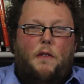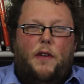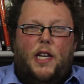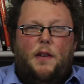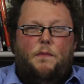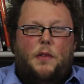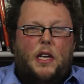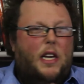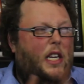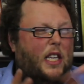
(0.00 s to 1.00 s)
I think
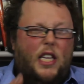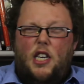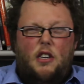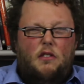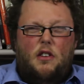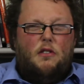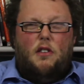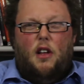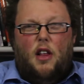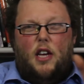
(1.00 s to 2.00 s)
you look a
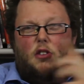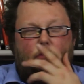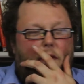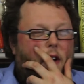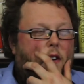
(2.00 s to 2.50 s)
lot like your mother,